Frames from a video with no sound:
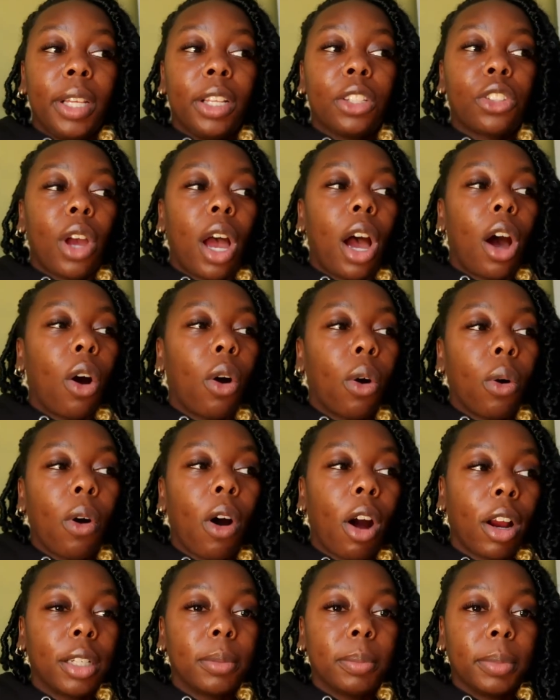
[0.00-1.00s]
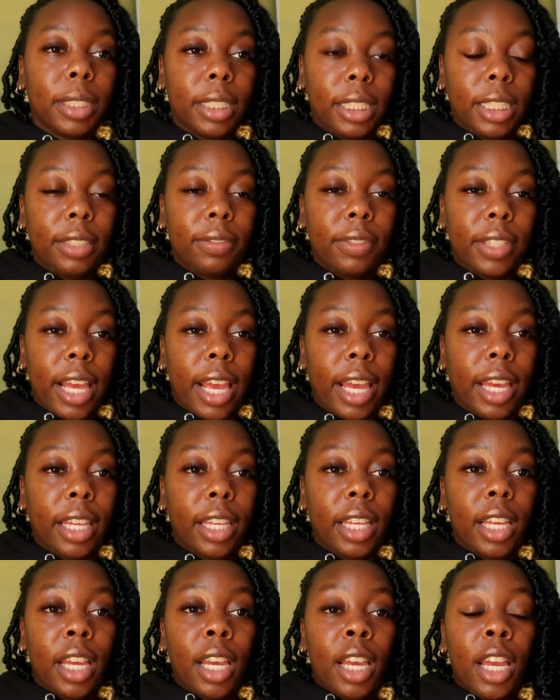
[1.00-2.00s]
So I wholeheartedly believe that
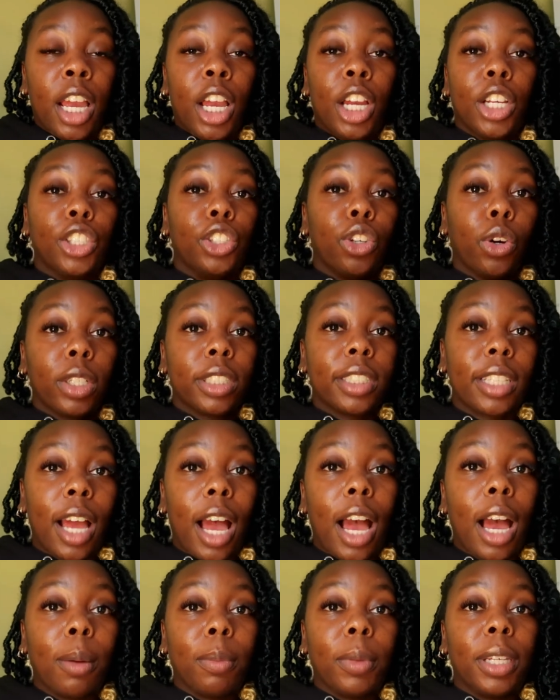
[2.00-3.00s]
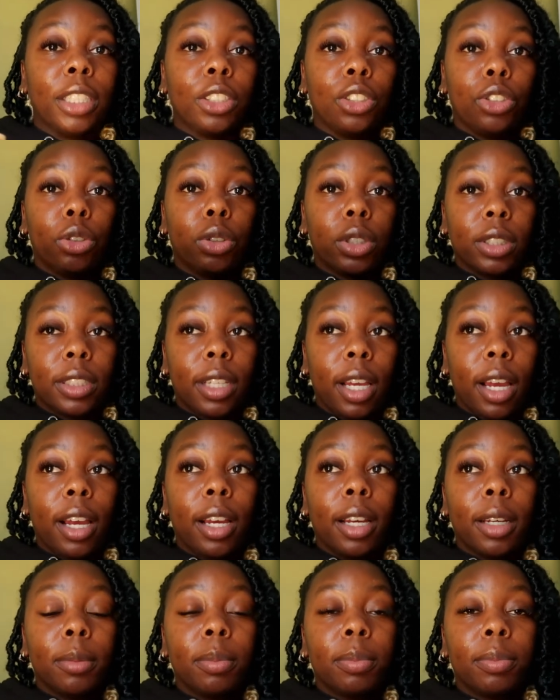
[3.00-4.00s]
your time is your
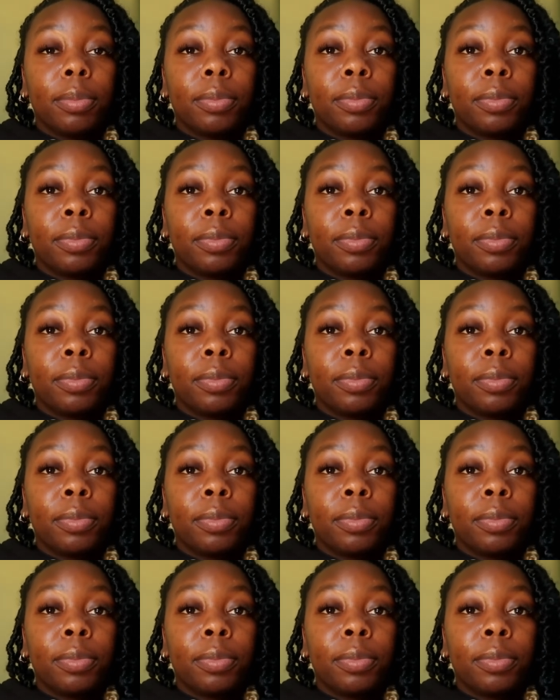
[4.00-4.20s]
time.